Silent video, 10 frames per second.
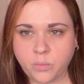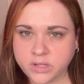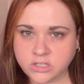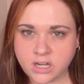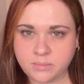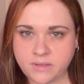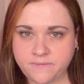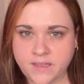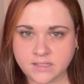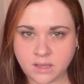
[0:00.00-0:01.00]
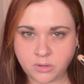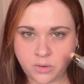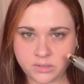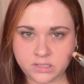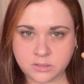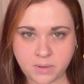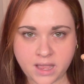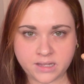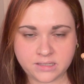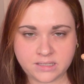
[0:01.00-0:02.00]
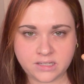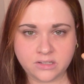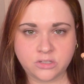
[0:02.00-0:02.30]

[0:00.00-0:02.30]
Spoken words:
one side of my face, I'm going to spot conceal